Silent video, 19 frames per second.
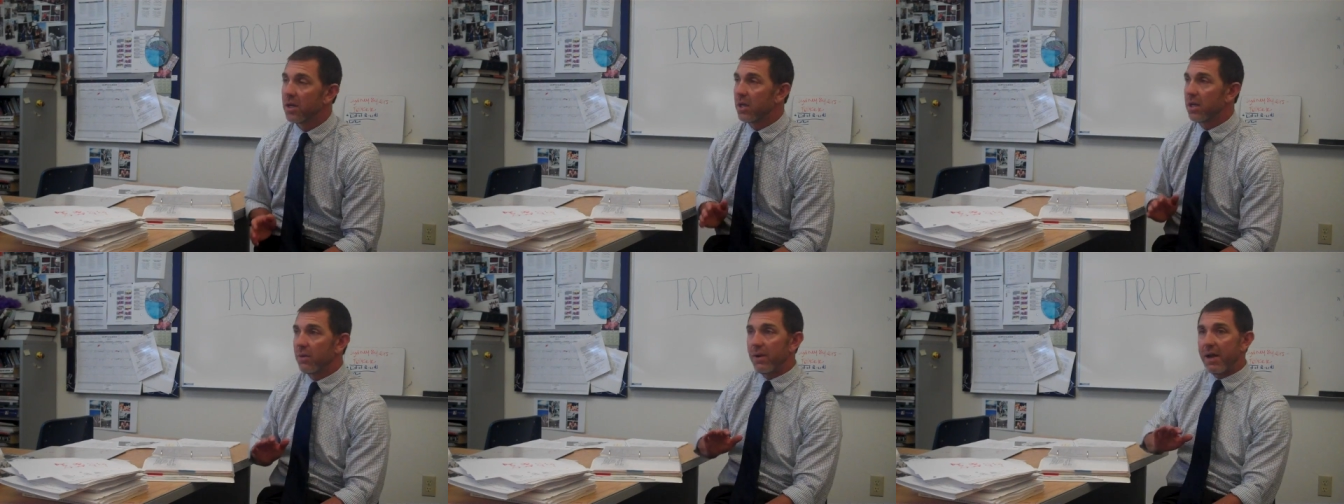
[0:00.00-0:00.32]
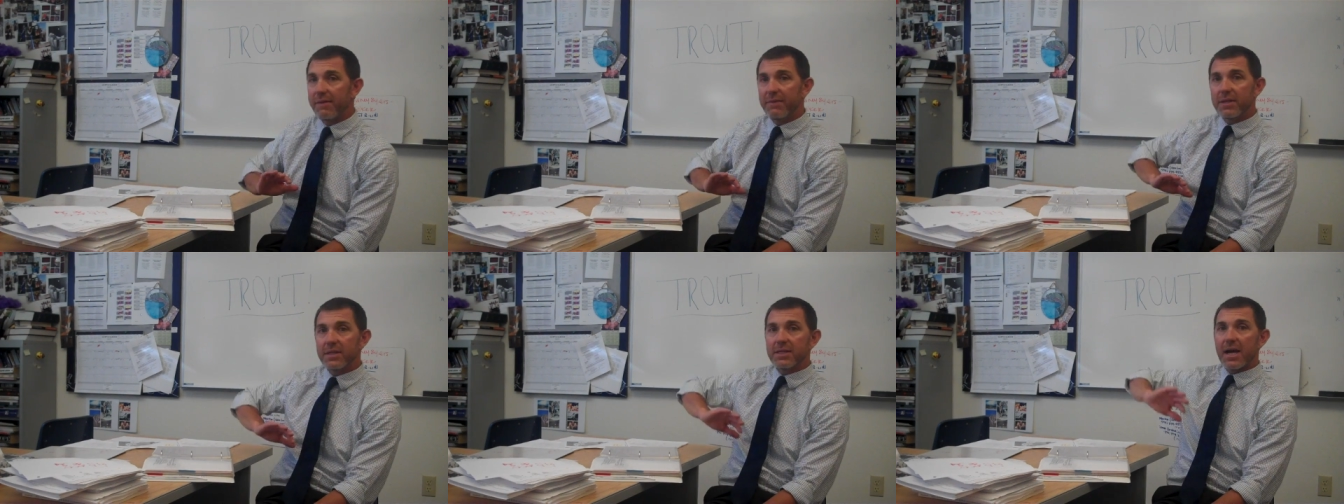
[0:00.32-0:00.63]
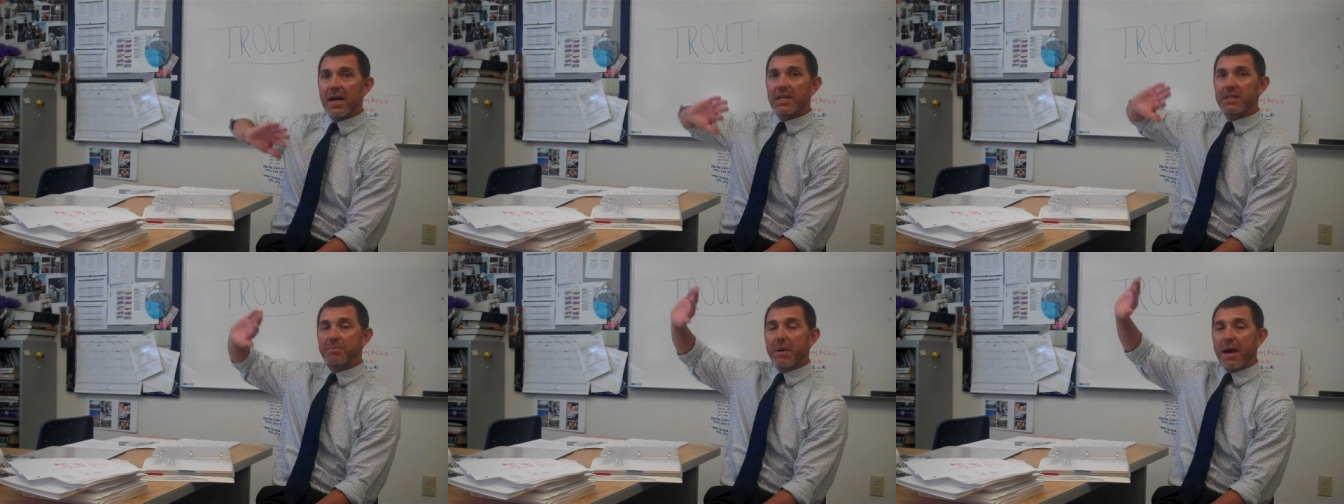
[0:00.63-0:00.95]
You know, we have these
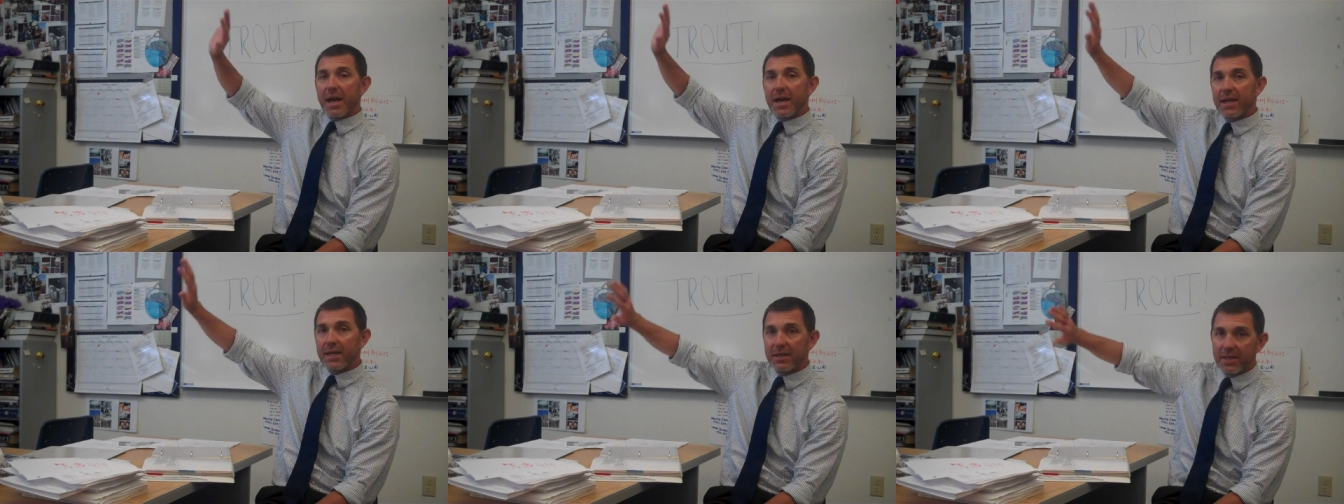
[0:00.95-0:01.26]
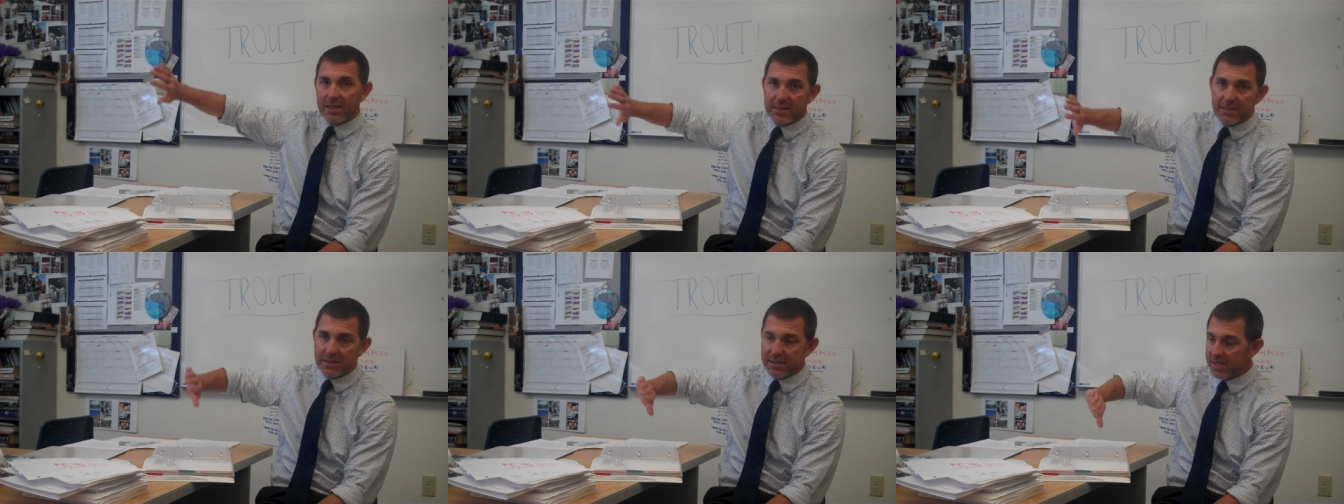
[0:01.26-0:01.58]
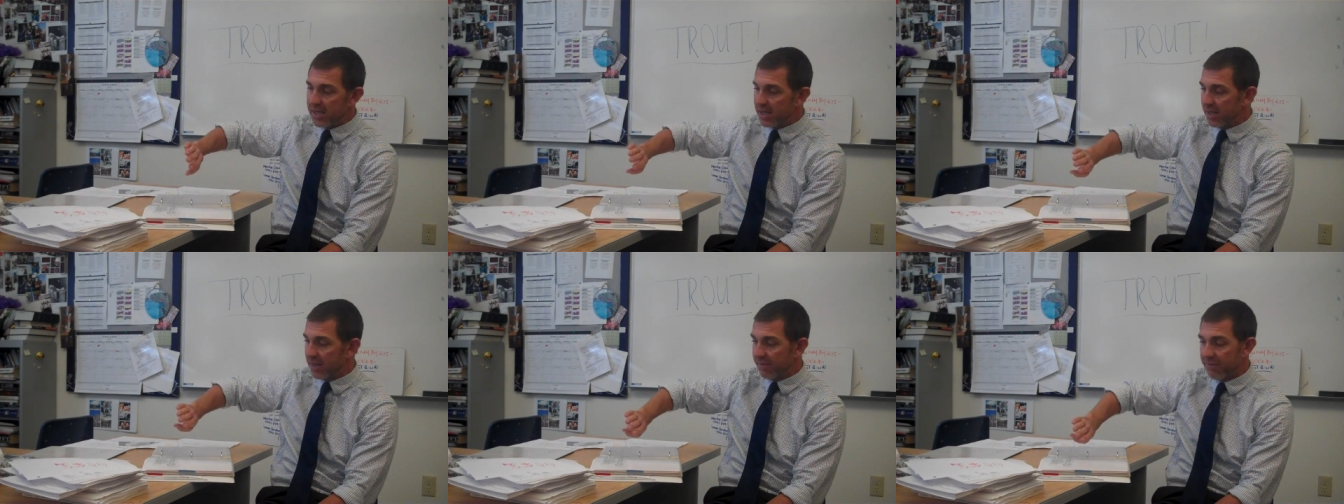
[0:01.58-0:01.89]
guys back in
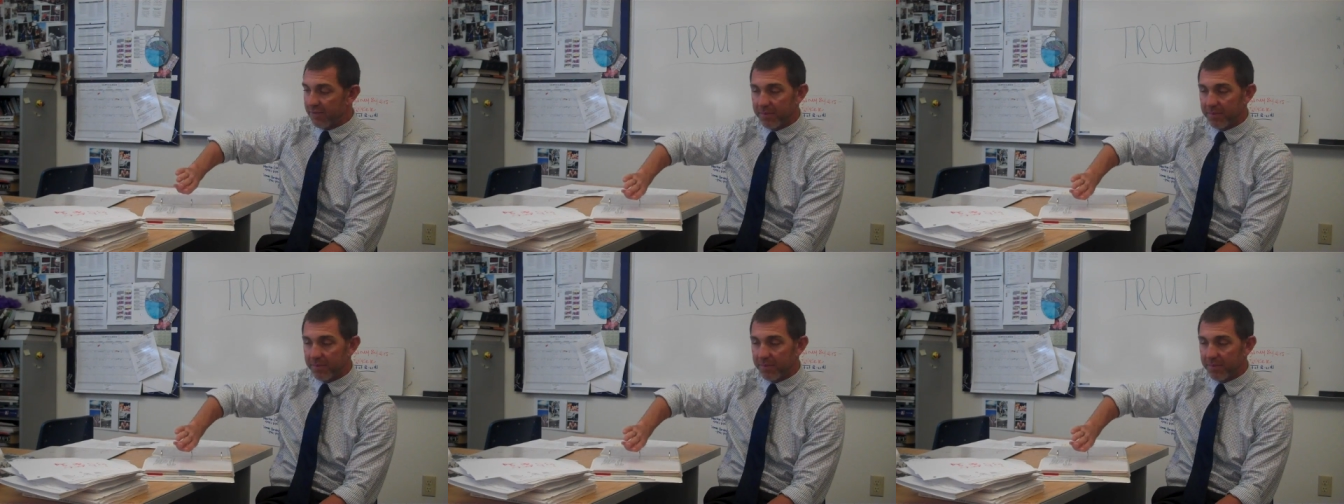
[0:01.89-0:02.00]
D.C.